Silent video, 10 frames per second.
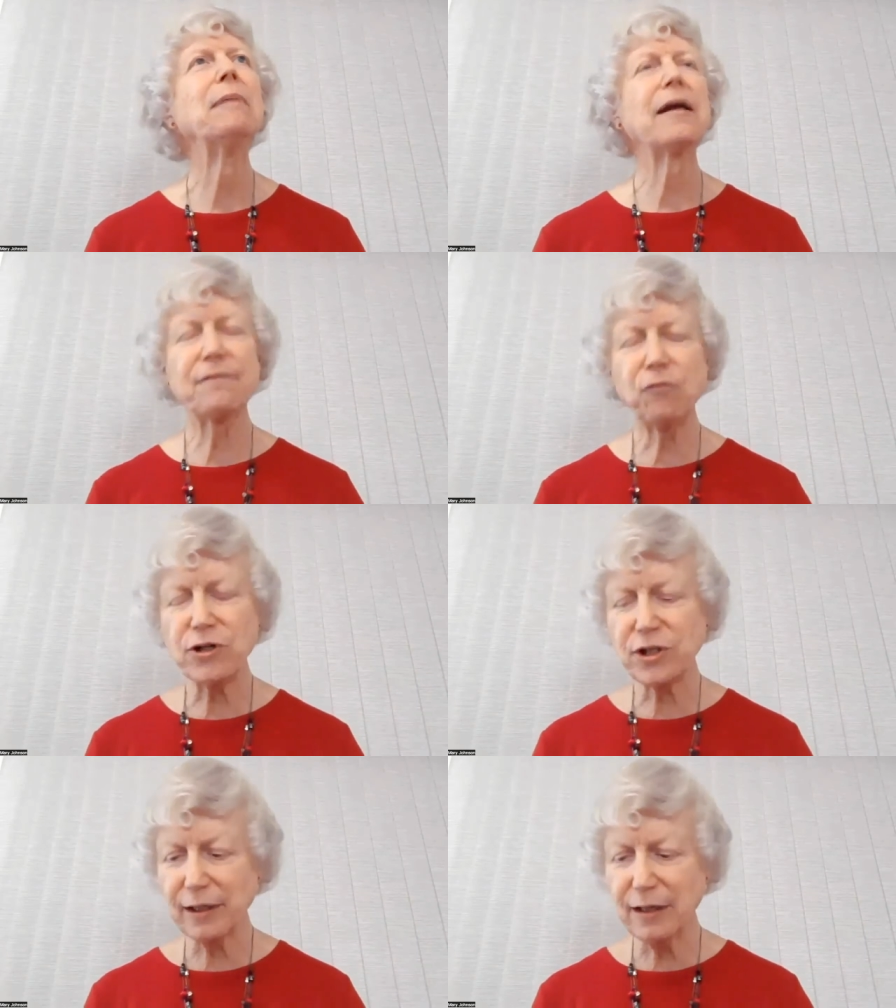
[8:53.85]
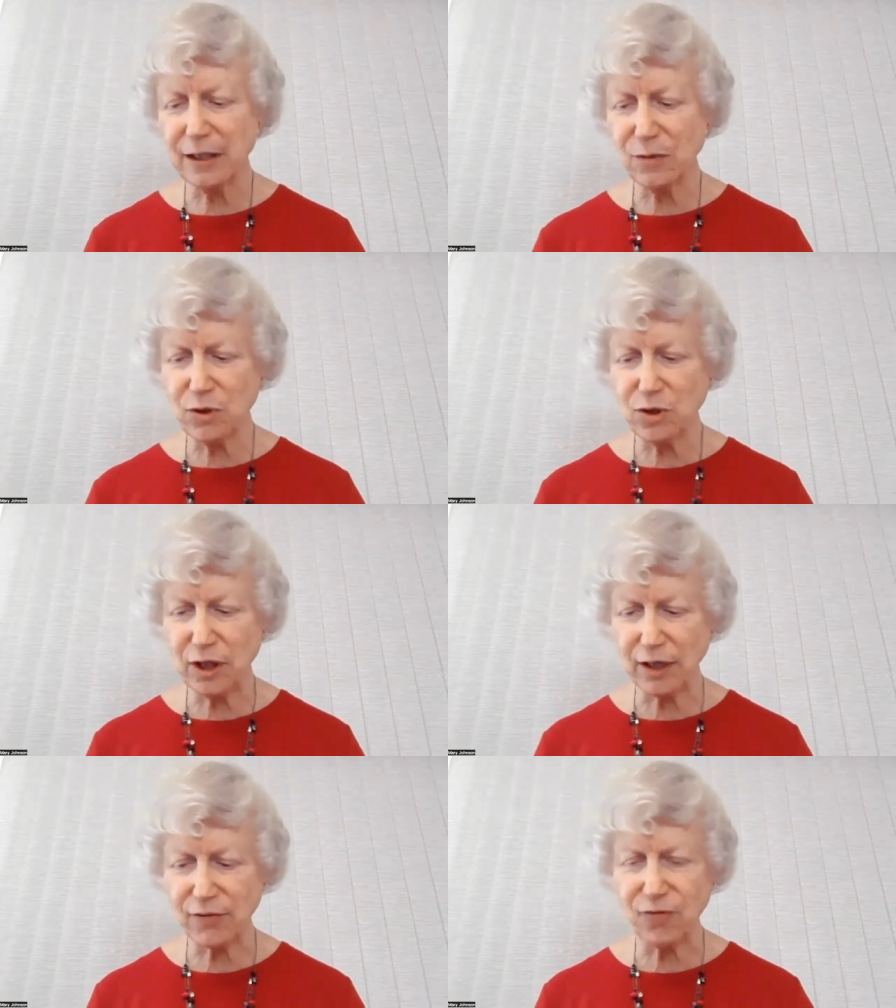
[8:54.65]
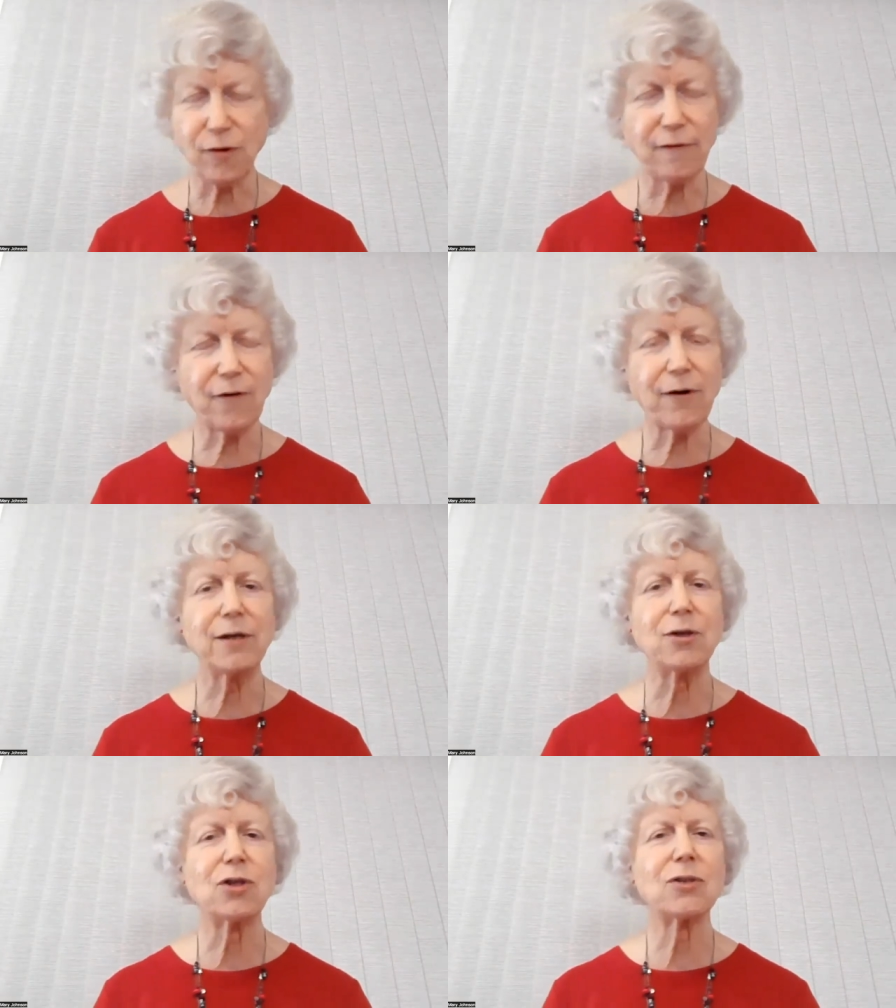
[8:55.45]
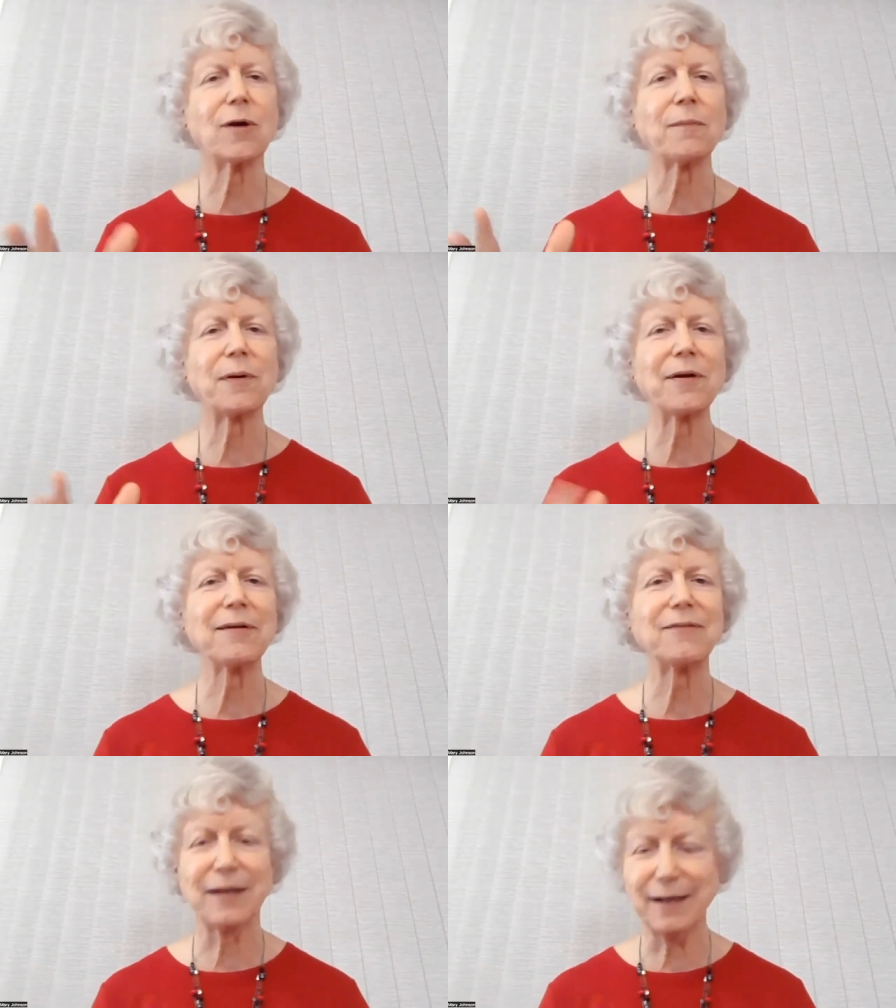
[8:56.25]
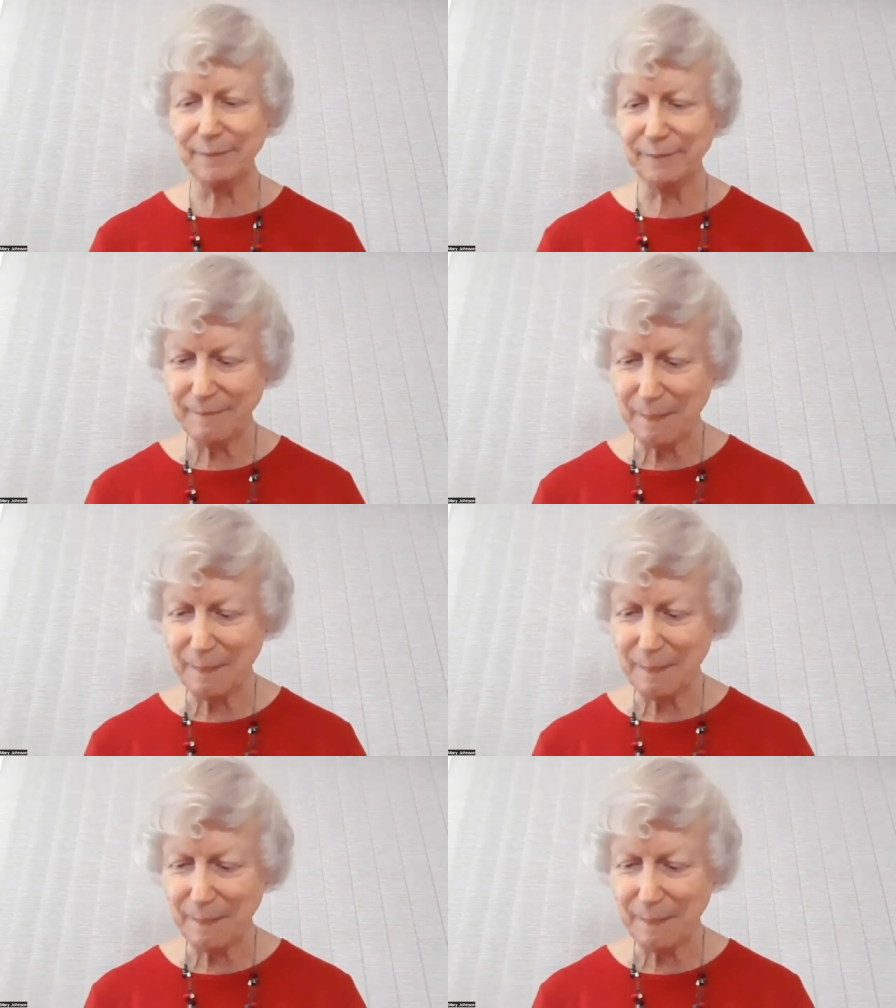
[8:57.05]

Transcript: but unfortunately this was just for a very short period of time